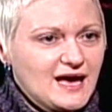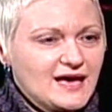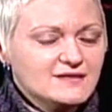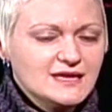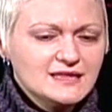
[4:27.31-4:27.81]

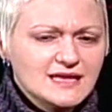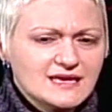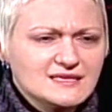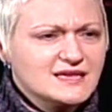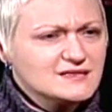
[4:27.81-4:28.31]
I think that
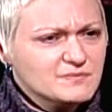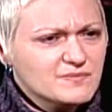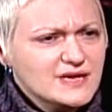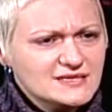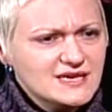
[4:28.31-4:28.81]

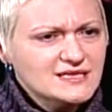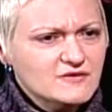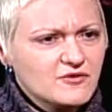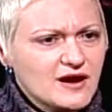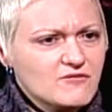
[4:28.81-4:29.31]
it's easy
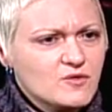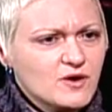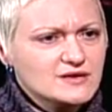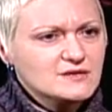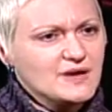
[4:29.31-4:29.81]
for
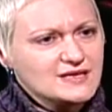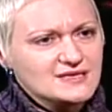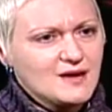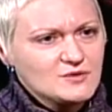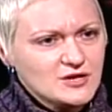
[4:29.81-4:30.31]
everyone to make
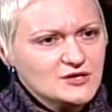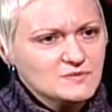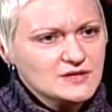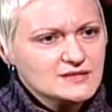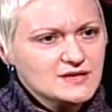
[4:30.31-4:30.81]
snap
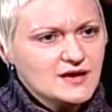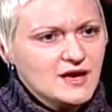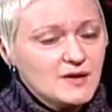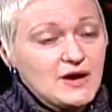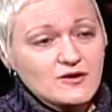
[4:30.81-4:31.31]
judgments
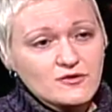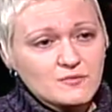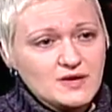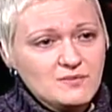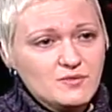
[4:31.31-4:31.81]
about other
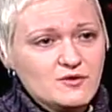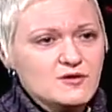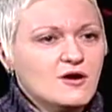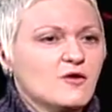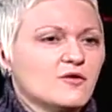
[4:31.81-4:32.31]

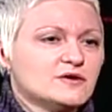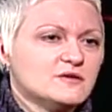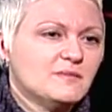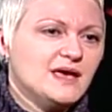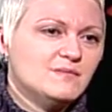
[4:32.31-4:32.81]
people or to
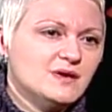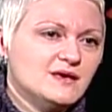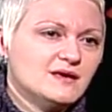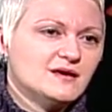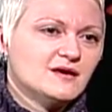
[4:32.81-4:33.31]

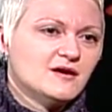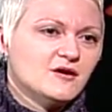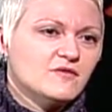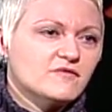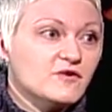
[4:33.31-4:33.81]
maybe
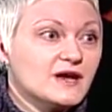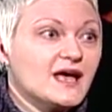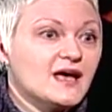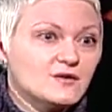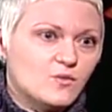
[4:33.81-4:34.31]

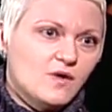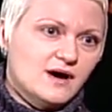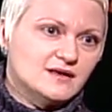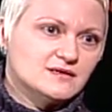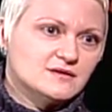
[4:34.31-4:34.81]
forget
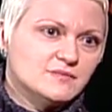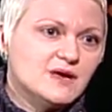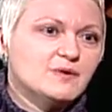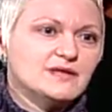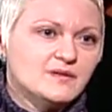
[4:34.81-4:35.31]
what
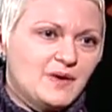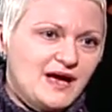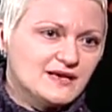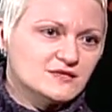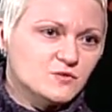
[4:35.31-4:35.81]
people in the
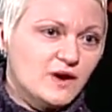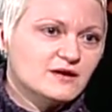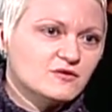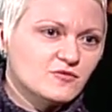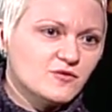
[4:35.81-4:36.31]
past
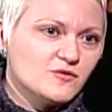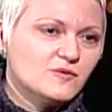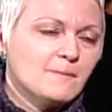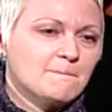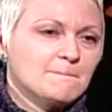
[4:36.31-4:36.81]
went through
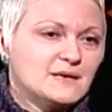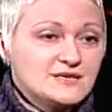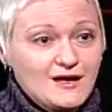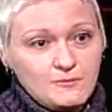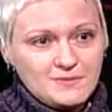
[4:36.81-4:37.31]

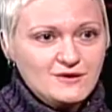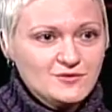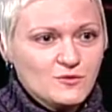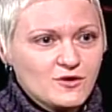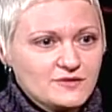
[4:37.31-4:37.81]
to help
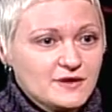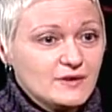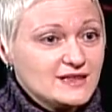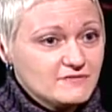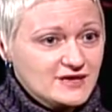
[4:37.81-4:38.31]
build the world that
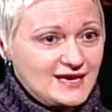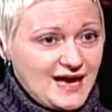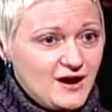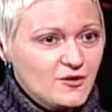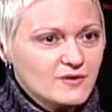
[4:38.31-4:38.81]
we live in
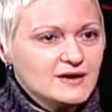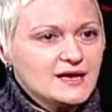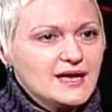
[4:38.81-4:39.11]
now.